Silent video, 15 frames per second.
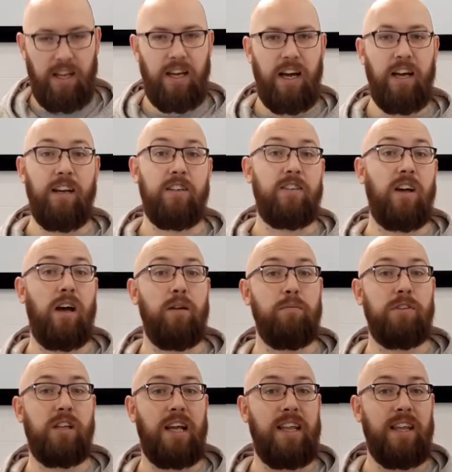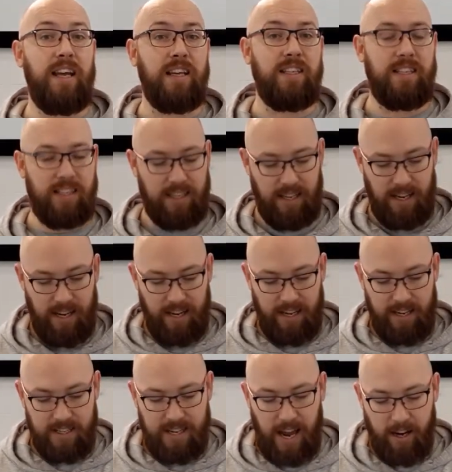And at times like this, it
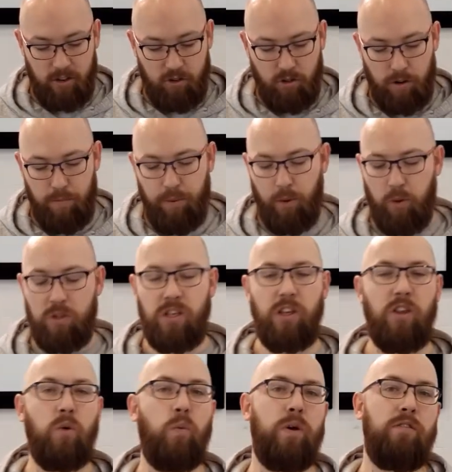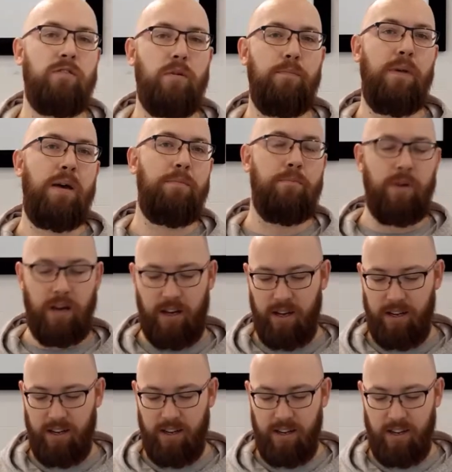is extra important that we remember
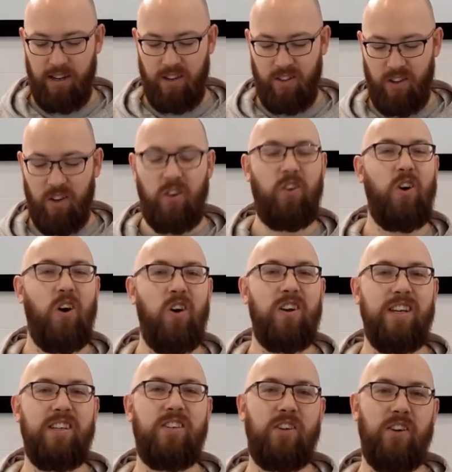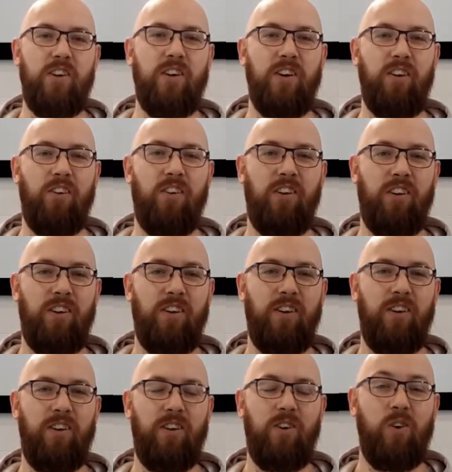that God is good
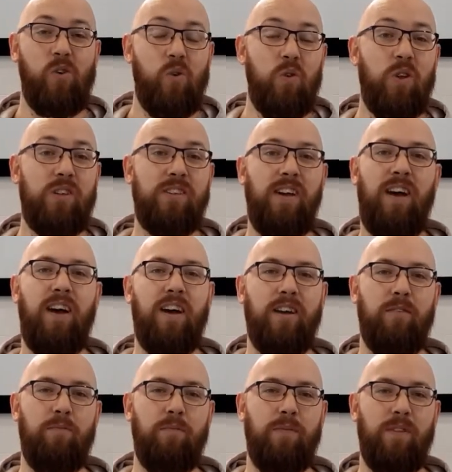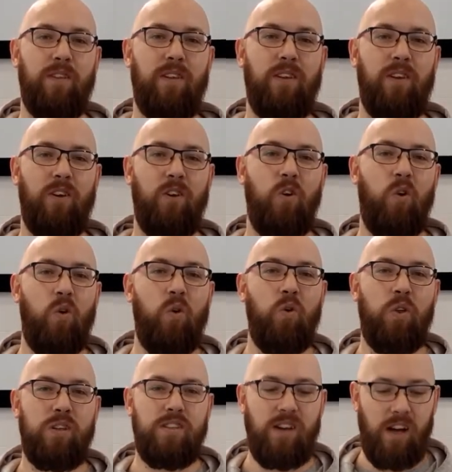all the time.
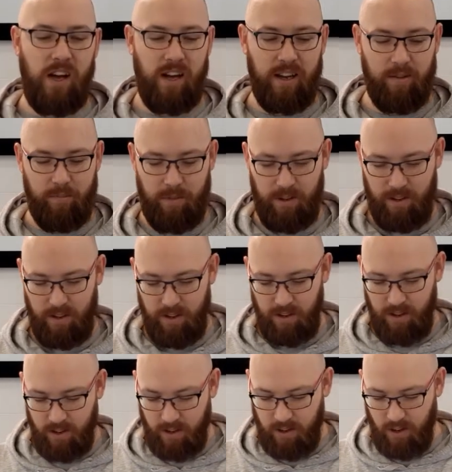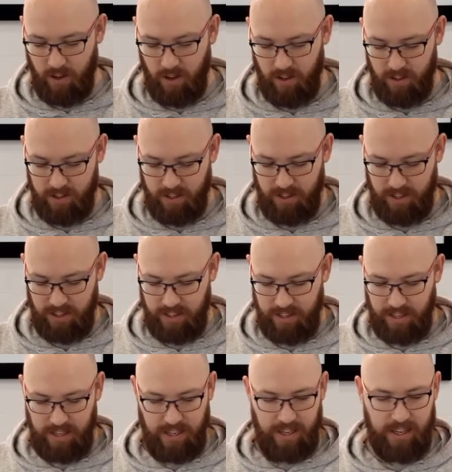All the time, God
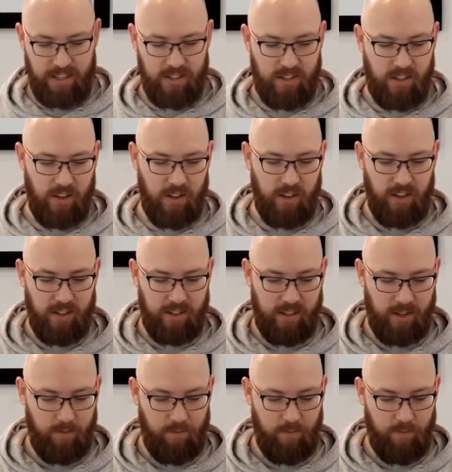is good.